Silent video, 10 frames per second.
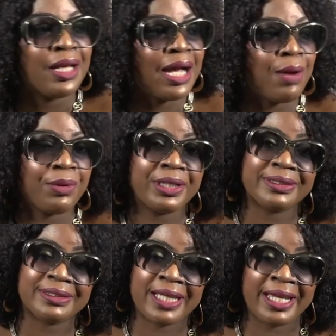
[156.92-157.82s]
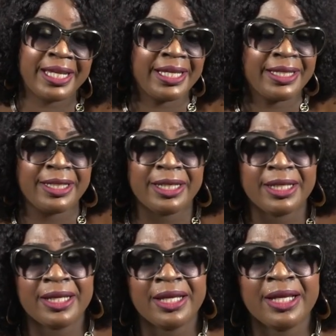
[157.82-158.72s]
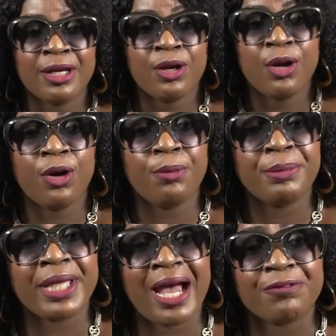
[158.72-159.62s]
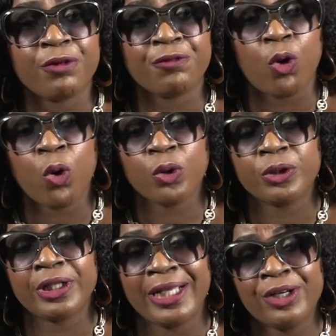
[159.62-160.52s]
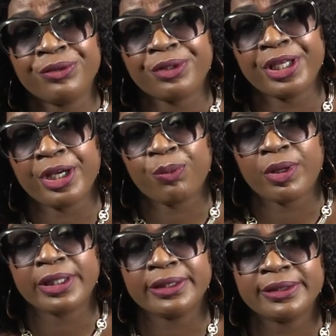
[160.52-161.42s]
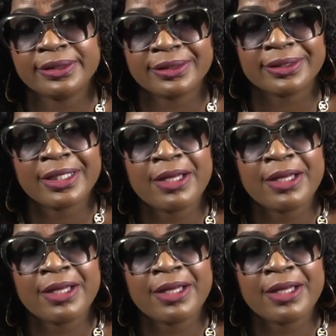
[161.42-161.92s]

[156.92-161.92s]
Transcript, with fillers: I want to say on behalf of all other healthcare workers,